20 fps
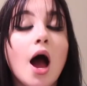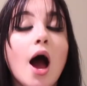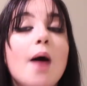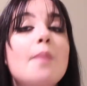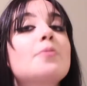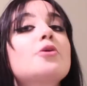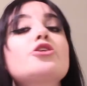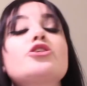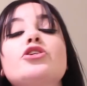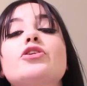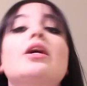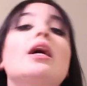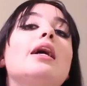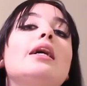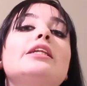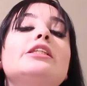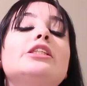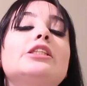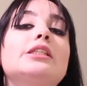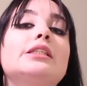I'm gonna show you
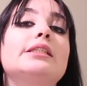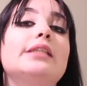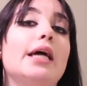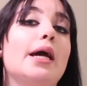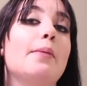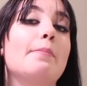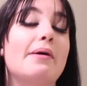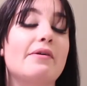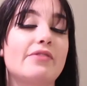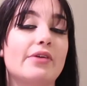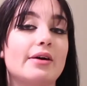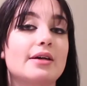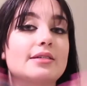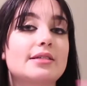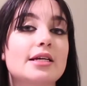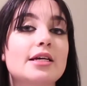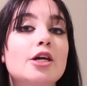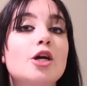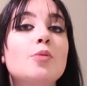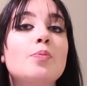guys today my favorite
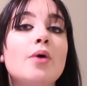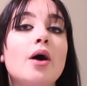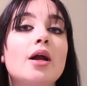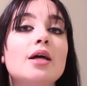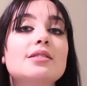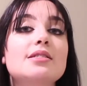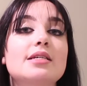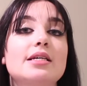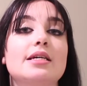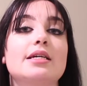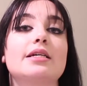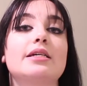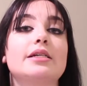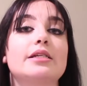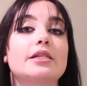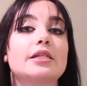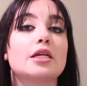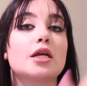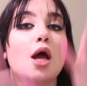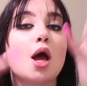skincare products
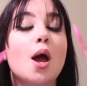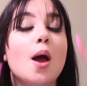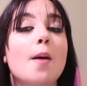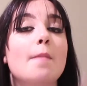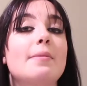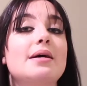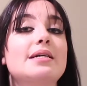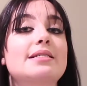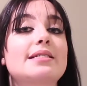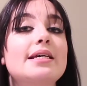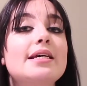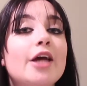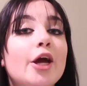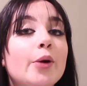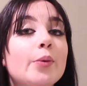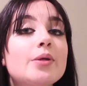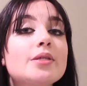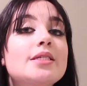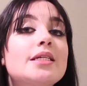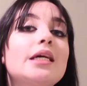and my
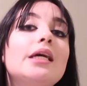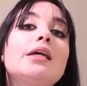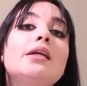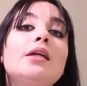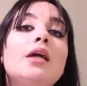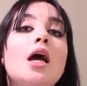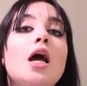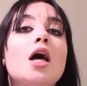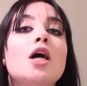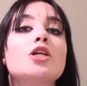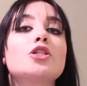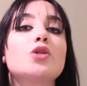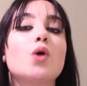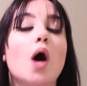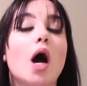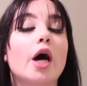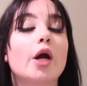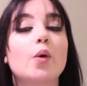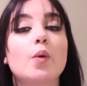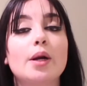skincare routine. So
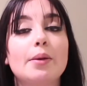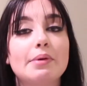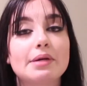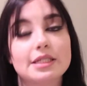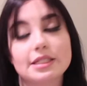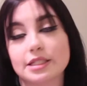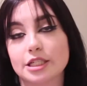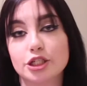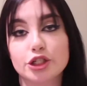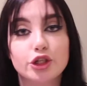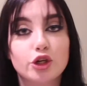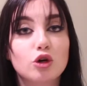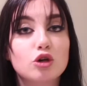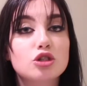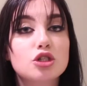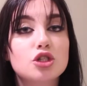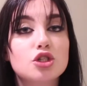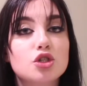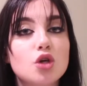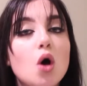I don't wanna make this intro
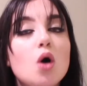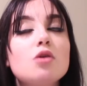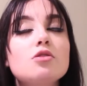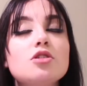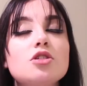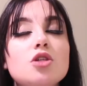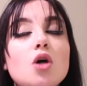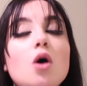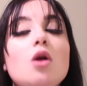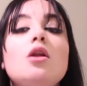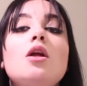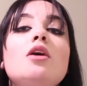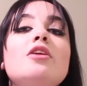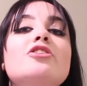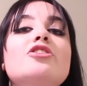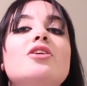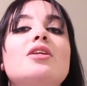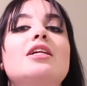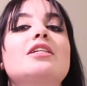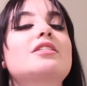so, so
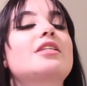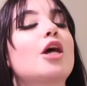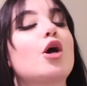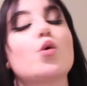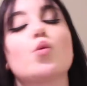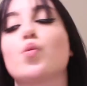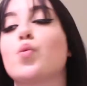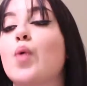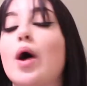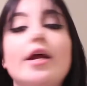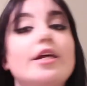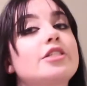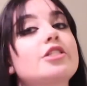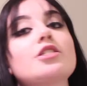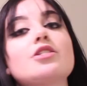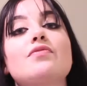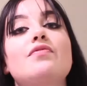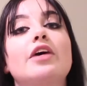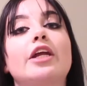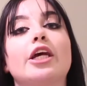long, so let's get right into
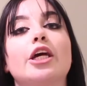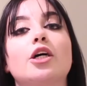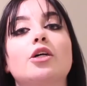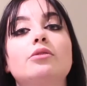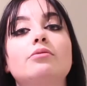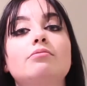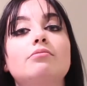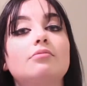the video.